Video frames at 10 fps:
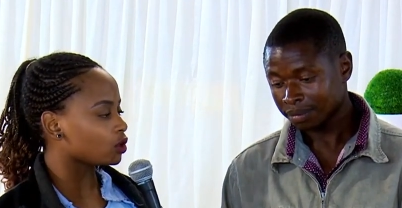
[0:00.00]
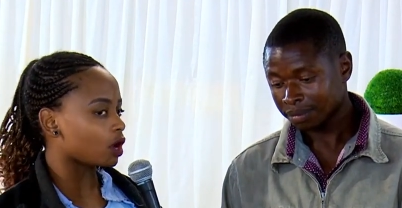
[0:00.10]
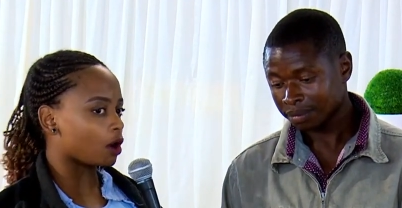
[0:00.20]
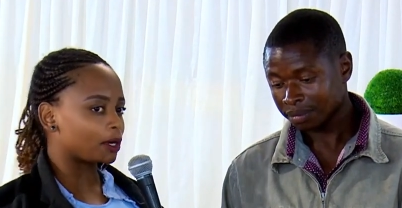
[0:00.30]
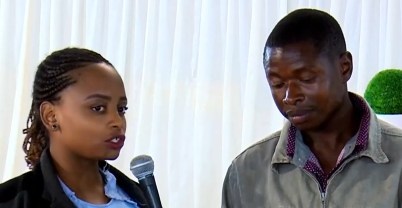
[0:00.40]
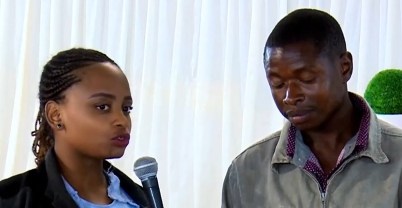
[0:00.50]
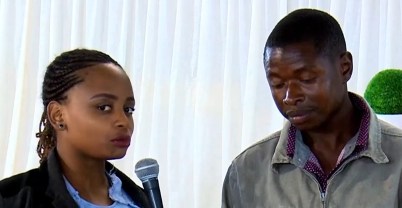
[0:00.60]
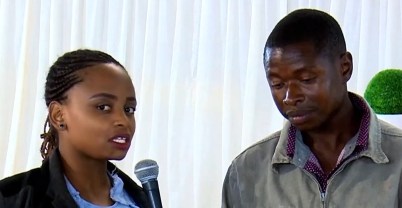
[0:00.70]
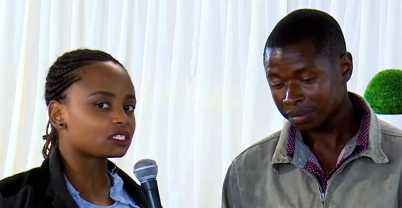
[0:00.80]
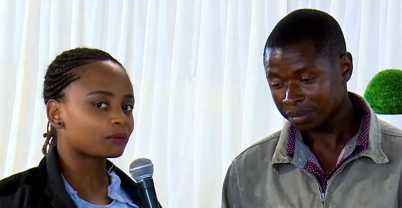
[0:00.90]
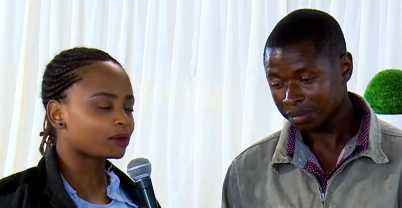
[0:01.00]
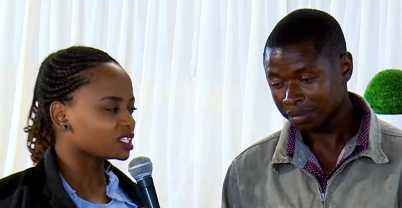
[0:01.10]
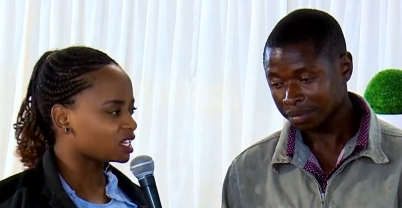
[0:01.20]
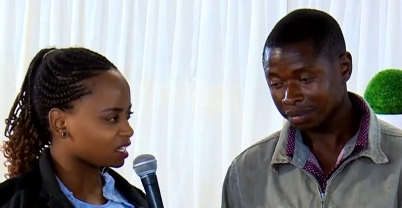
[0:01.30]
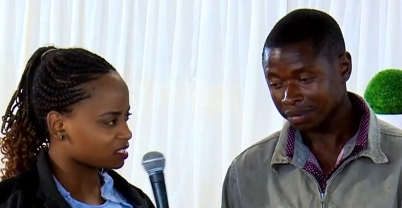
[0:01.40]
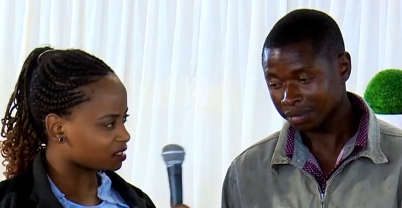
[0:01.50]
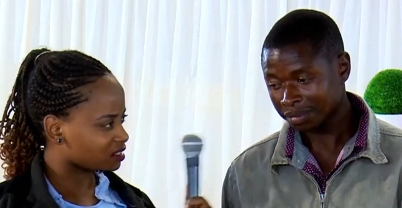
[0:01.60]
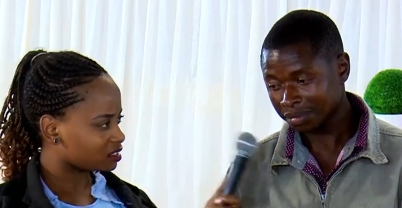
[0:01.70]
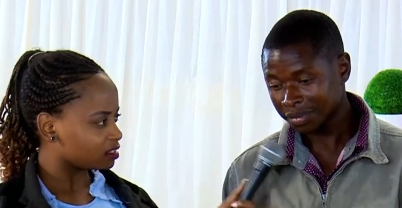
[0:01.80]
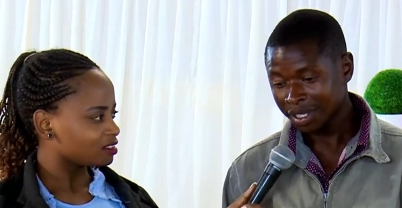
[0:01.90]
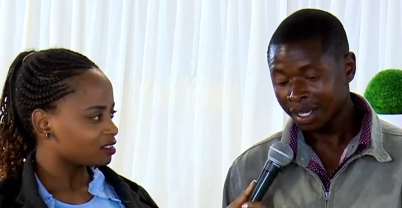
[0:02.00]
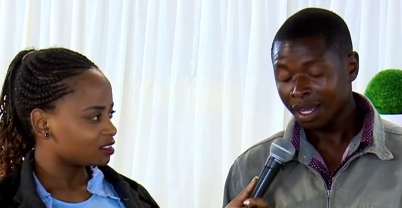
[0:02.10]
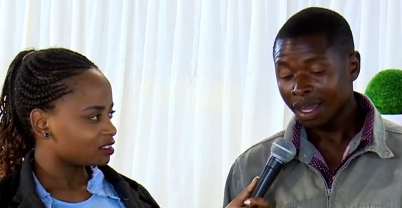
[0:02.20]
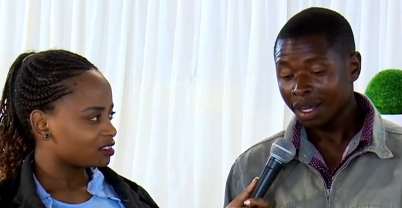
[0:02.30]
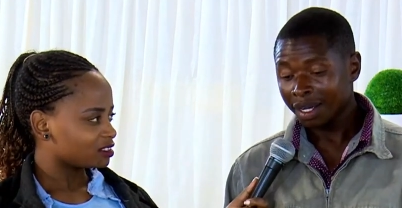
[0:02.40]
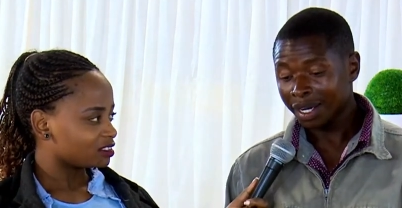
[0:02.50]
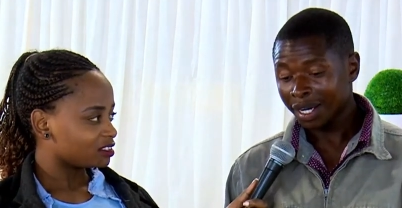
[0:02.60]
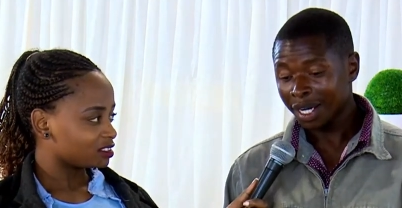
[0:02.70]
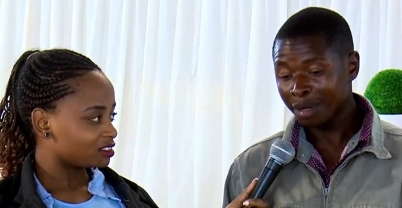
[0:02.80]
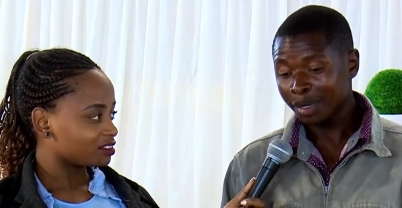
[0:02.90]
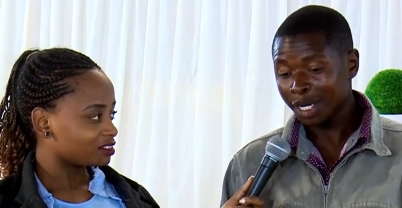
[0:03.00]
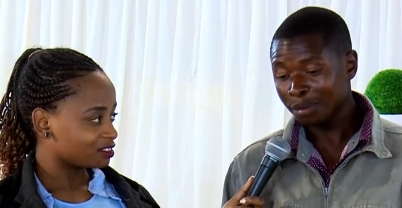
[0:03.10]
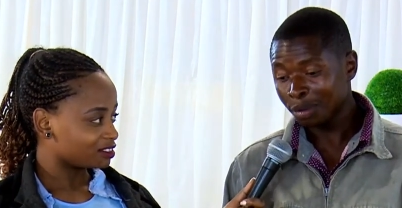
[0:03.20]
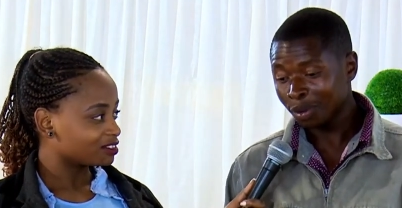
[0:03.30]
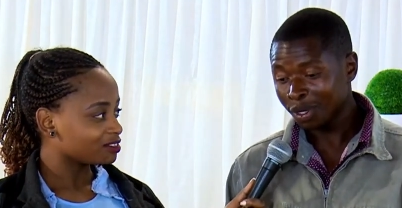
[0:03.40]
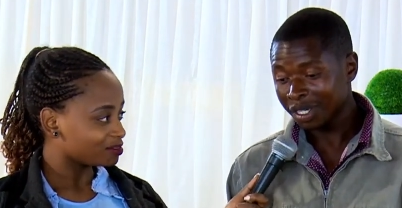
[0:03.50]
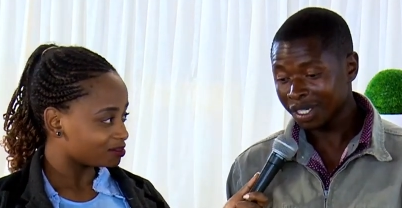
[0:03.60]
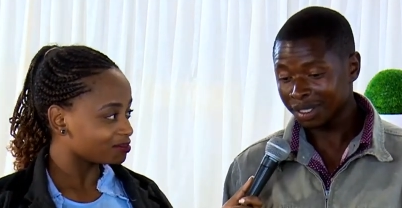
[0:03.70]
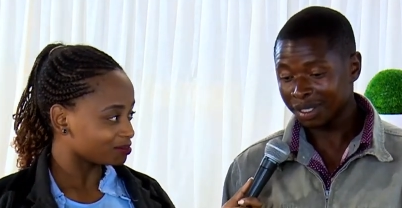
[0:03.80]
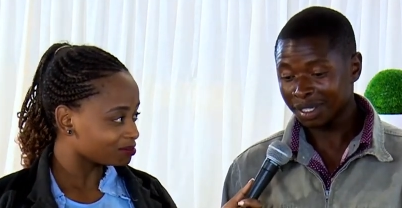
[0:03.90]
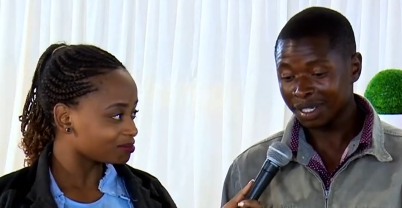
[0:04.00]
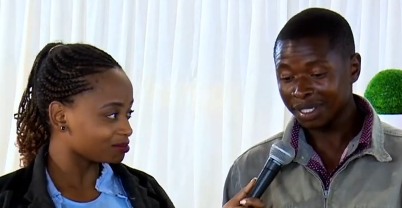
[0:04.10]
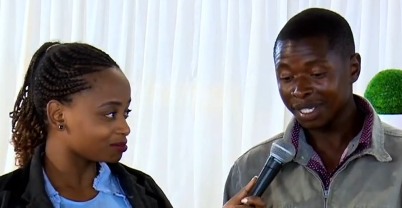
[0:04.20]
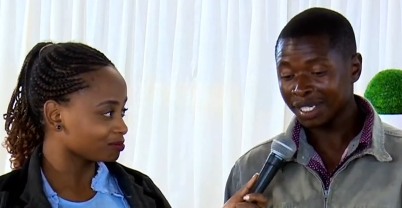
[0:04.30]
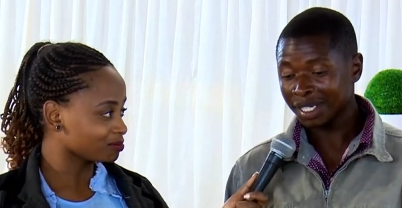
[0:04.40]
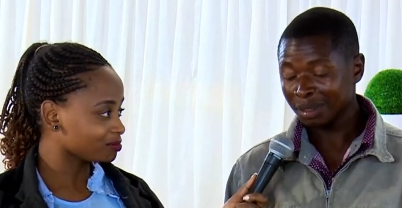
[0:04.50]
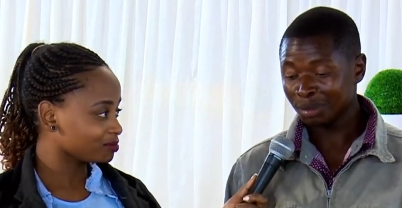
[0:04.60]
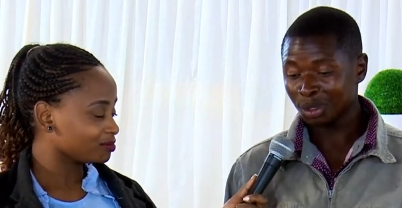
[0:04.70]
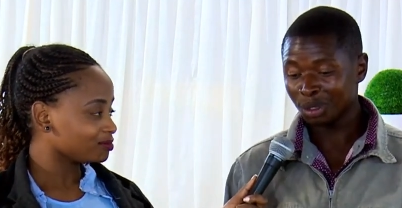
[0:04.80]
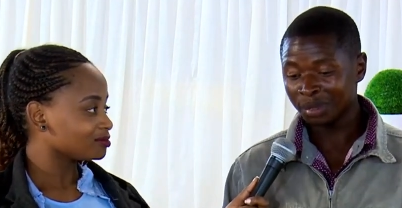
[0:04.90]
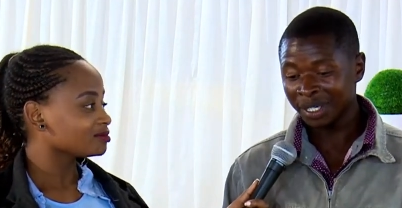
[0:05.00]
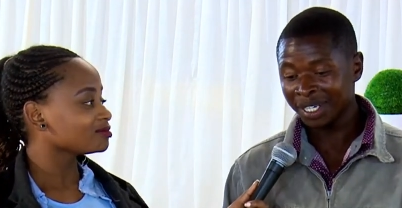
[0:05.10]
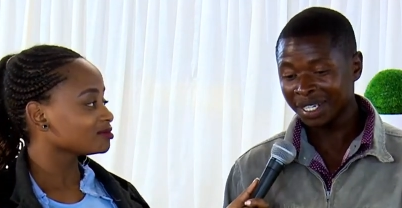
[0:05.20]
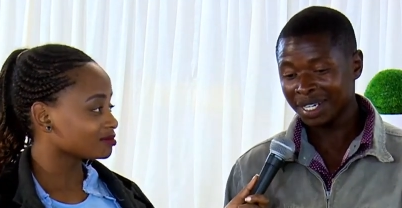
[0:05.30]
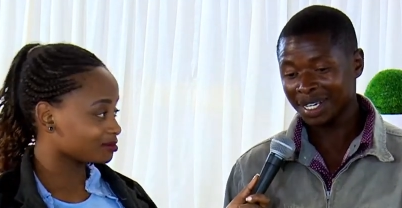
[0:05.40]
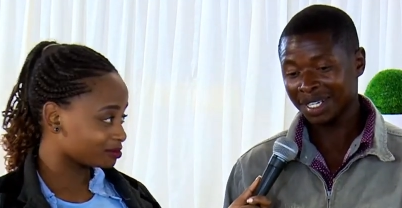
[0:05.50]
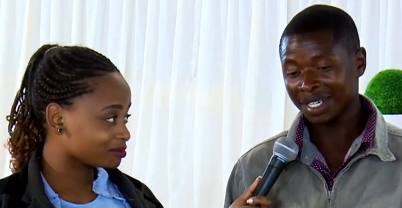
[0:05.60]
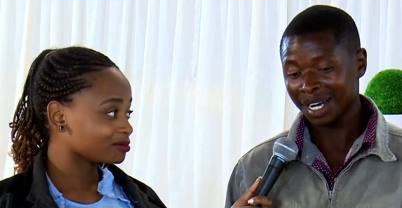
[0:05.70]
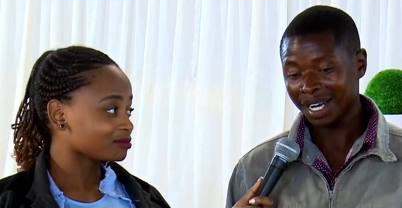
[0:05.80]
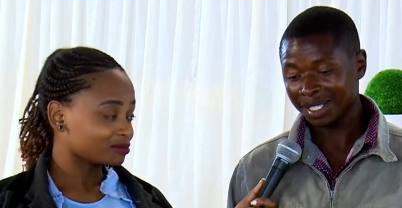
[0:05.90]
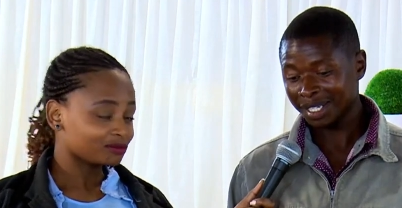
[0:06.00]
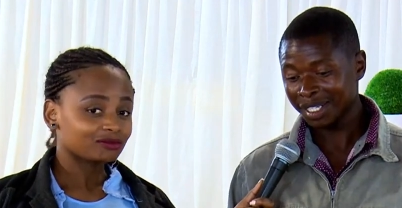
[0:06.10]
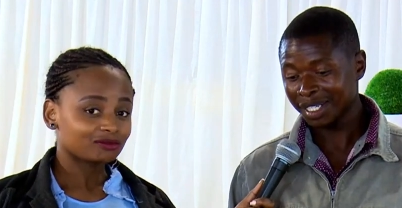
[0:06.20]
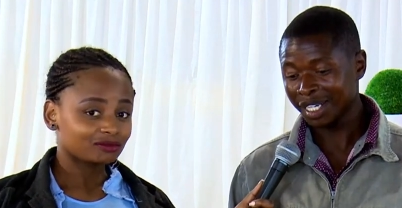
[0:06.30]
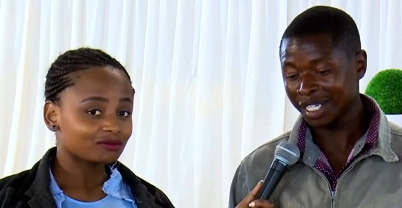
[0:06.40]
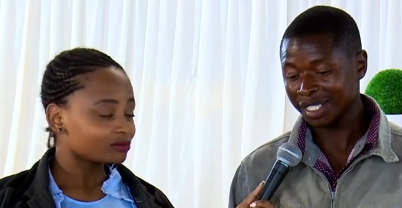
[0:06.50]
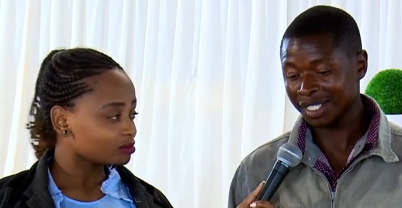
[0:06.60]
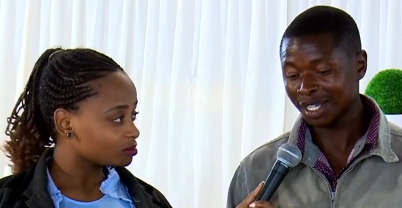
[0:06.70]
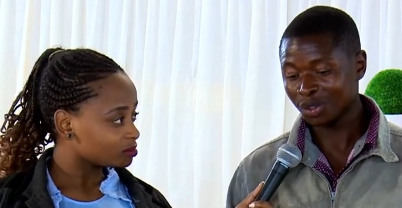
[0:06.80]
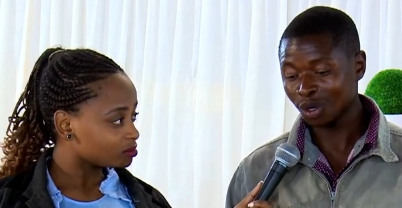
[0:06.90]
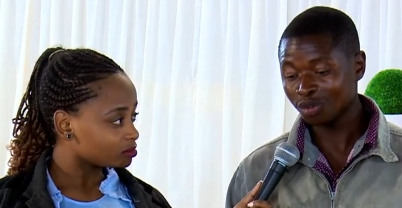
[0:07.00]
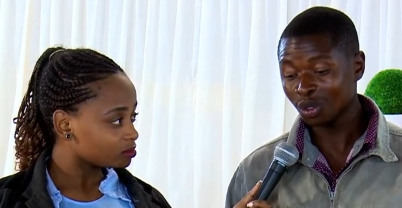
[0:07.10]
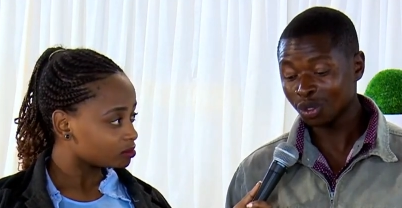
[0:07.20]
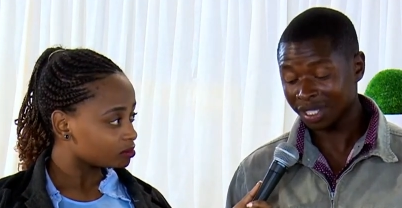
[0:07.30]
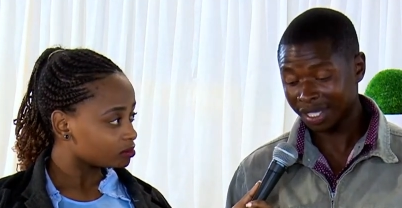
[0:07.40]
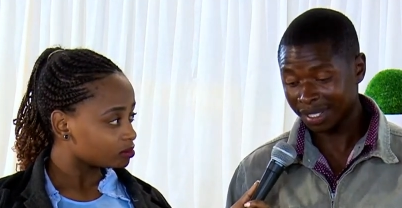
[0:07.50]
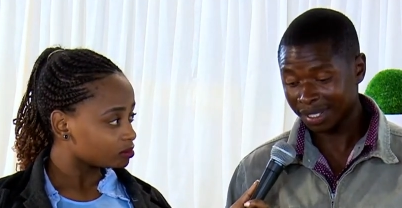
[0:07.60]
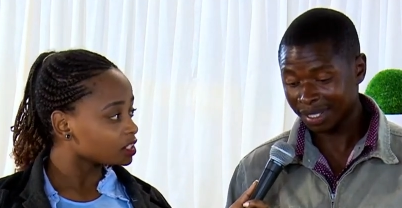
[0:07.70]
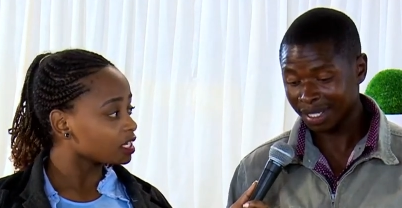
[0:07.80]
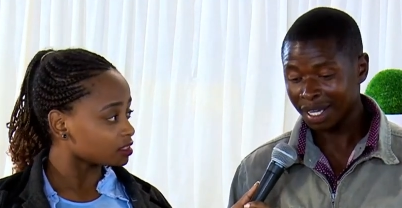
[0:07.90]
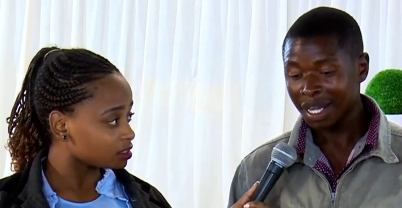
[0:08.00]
Speaker 1: or I want to make somebody crazy?
Speaker 2: Yeah, many people, yes, they, they came to me and they asking uh, such of those things.